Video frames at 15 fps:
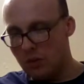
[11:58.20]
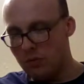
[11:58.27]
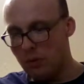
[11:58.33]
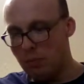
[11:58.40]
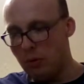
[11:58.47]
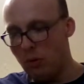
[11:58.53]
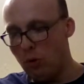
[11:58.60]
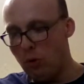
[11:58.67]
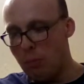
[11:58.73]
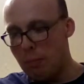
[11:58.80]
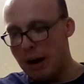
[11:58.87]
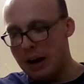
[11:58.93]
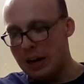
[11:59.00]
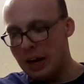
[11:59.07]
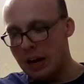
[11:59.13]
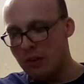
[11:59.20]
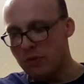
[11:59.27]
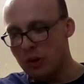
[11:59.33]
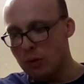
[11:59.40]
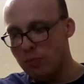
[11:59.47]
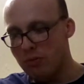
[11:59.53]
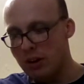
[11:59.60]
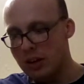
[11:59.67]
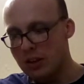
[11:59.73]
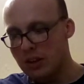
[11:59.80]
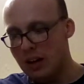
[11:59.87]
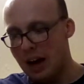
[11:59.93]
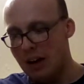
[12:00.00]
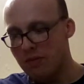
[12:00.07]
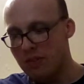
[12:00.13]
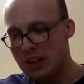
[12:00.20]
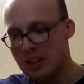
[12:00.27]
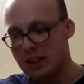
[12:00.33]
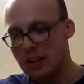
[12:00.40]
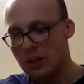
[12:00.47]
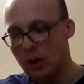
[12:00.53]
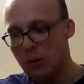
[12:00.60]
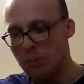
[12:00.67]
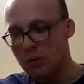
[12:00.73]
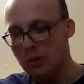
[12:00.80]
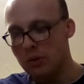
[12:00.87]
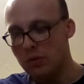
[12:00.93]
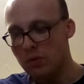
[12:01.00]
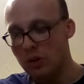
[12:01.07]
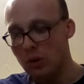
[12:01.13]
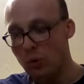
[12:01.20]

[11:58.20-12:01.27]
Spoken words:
The poor man and the oppressor have this in common: the